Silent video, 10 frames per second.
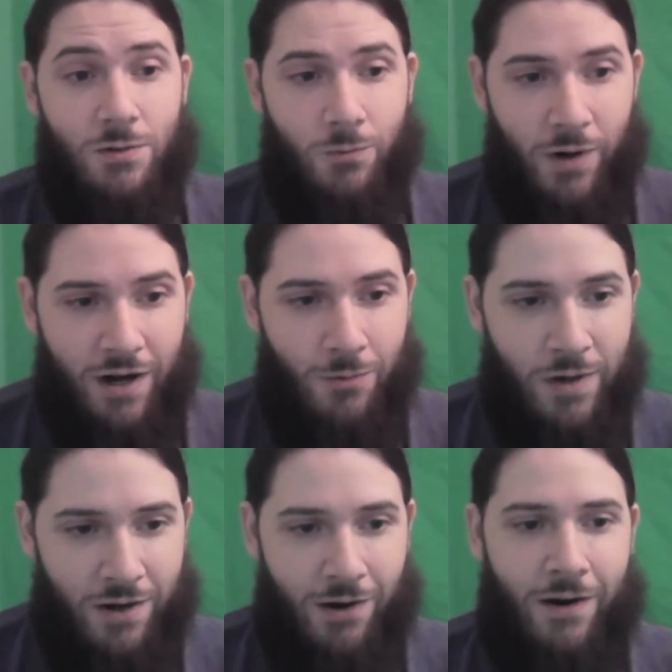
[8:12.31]
where
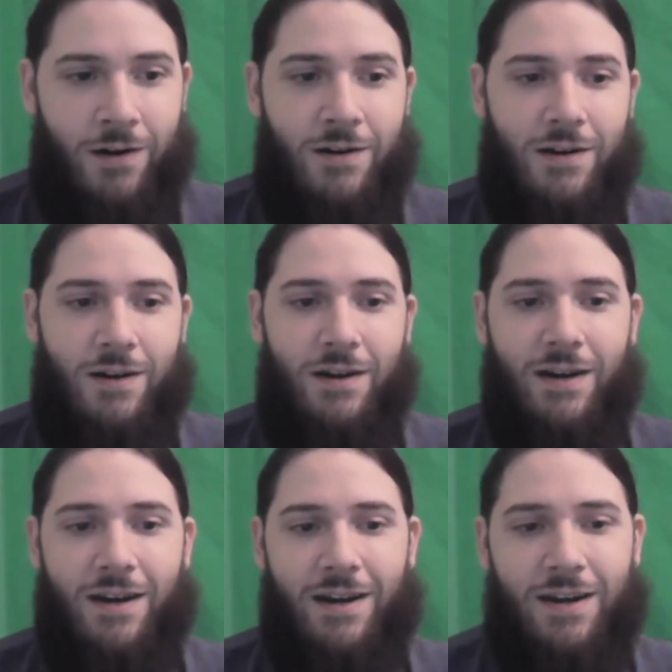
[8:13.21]
we are,
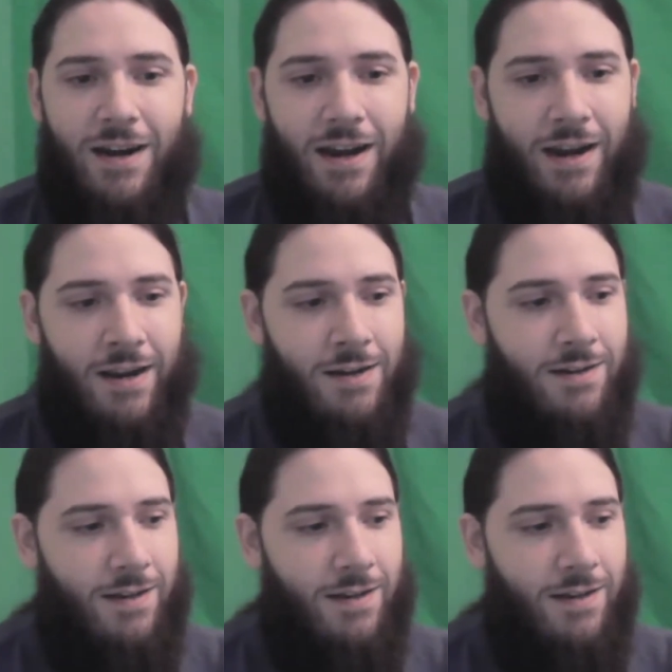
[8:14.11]
and